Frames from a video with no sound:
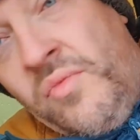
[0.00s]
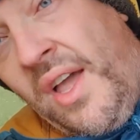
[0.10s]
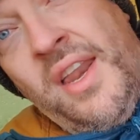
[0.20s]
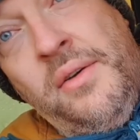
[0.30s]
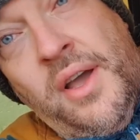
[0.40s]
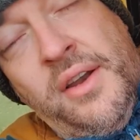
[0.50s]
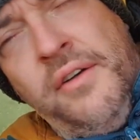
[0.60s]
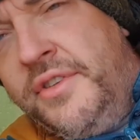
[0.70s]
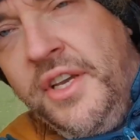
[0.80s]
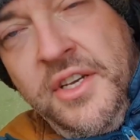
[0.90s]
And
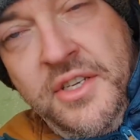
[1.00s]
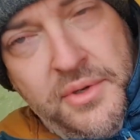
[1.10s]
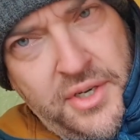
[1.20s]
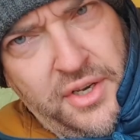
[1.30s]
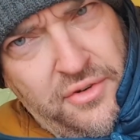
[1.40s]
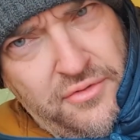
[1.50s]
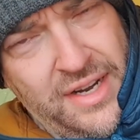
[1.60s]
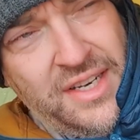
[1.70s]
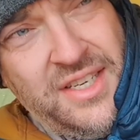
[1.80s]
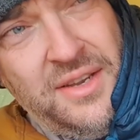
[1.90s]
obviously, because it was a
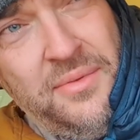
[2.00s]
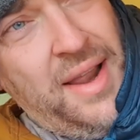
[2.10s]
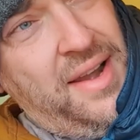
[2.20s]
horrendously wet